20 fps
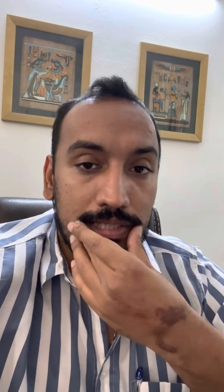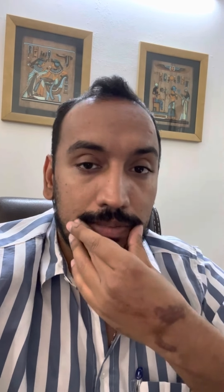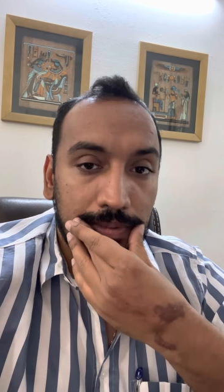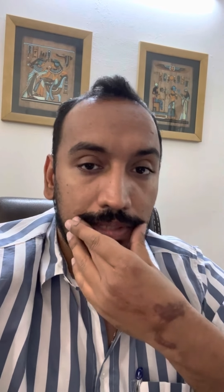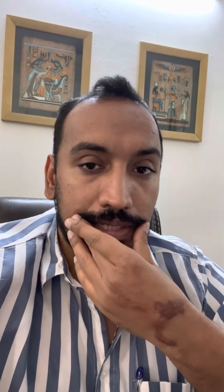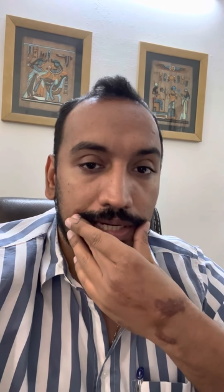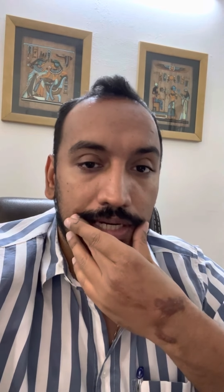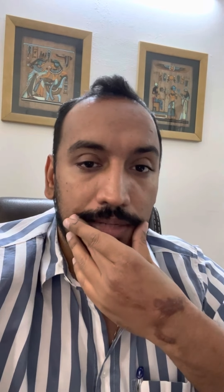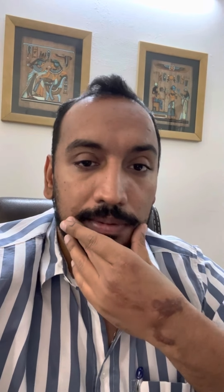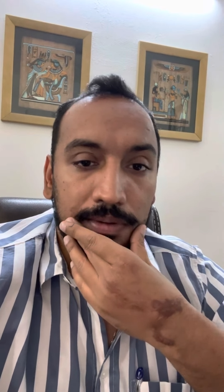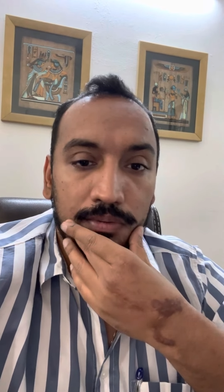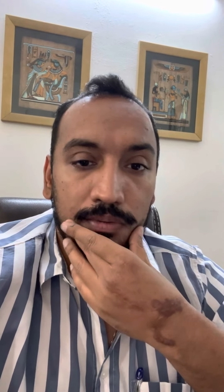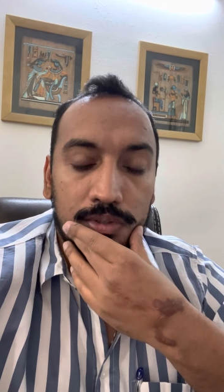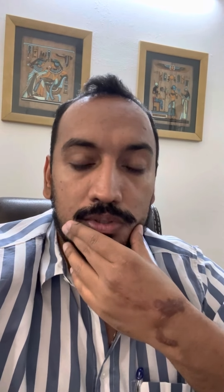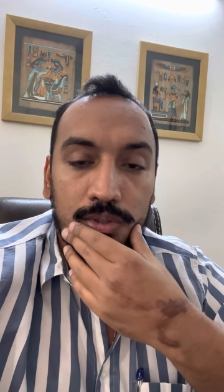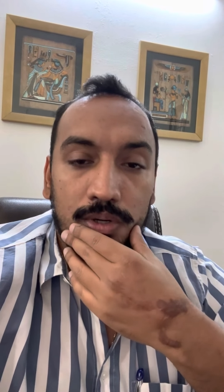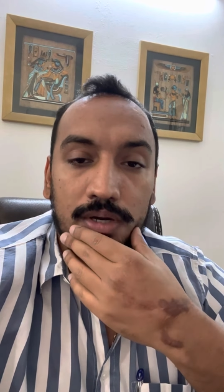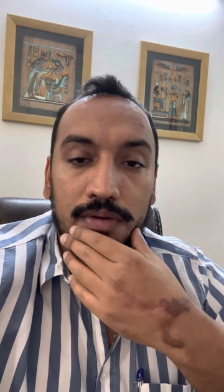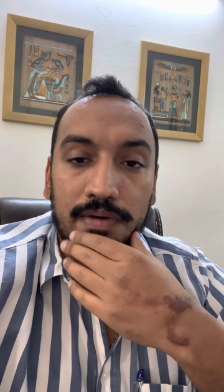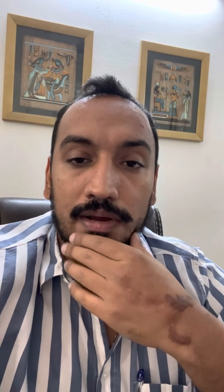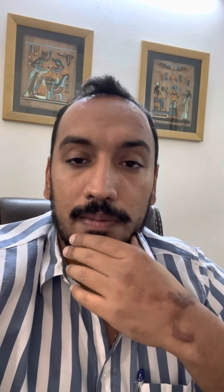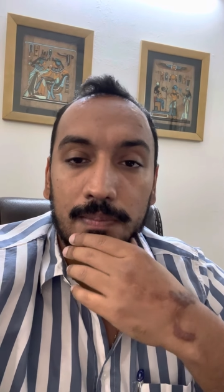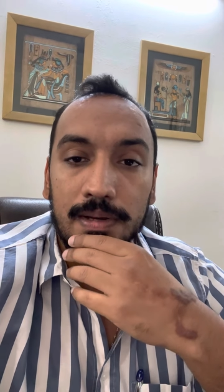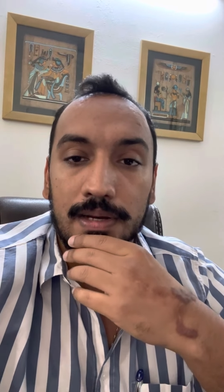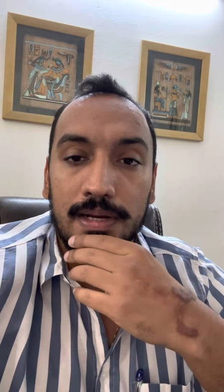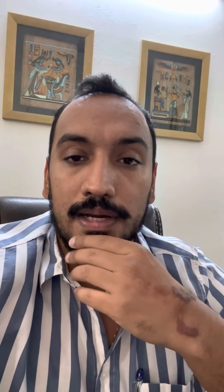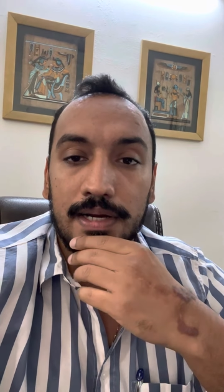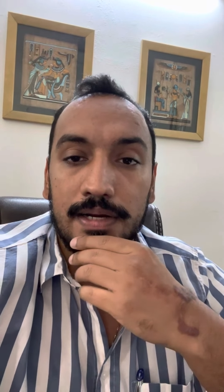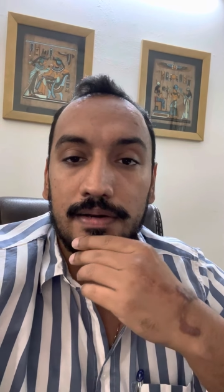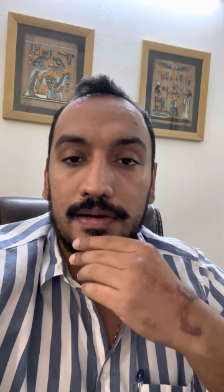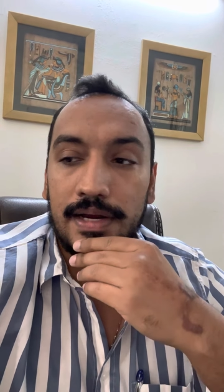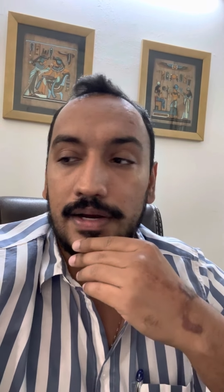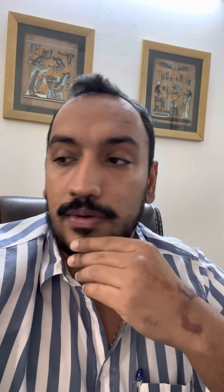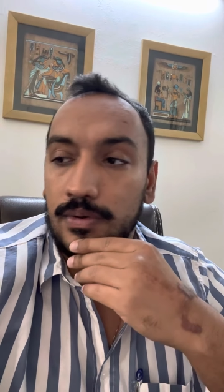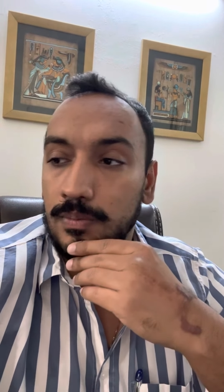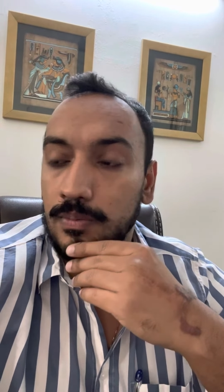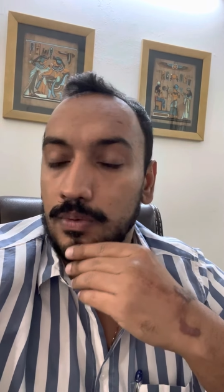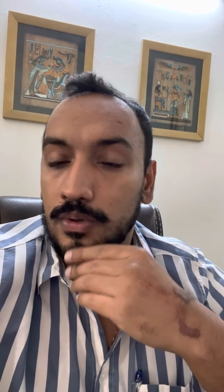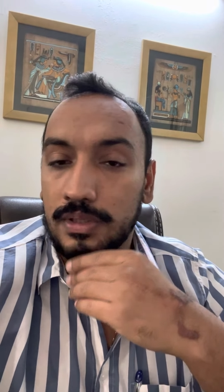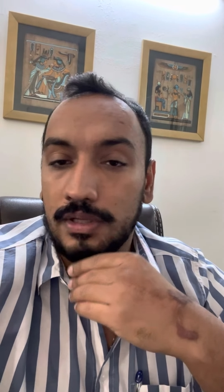but that time it was not available and I had to
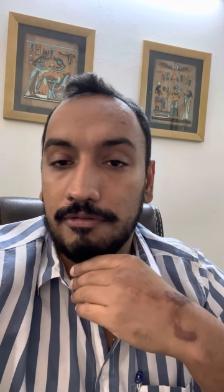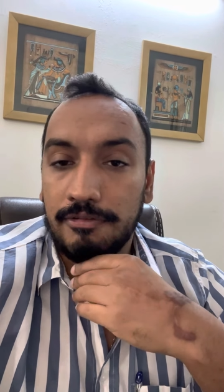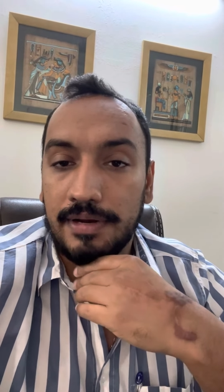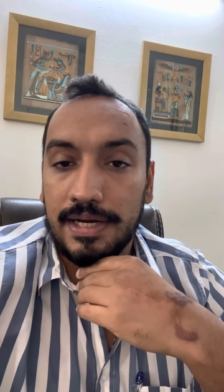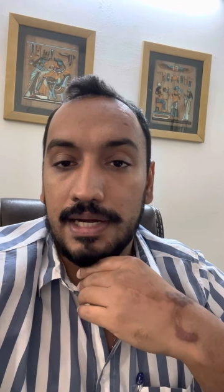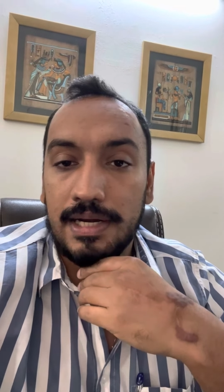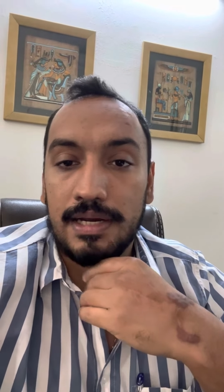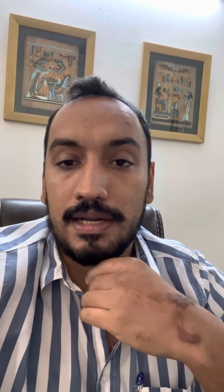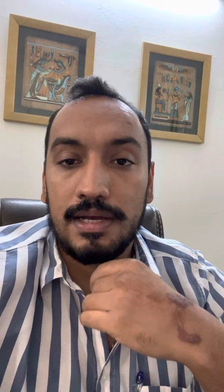book the flight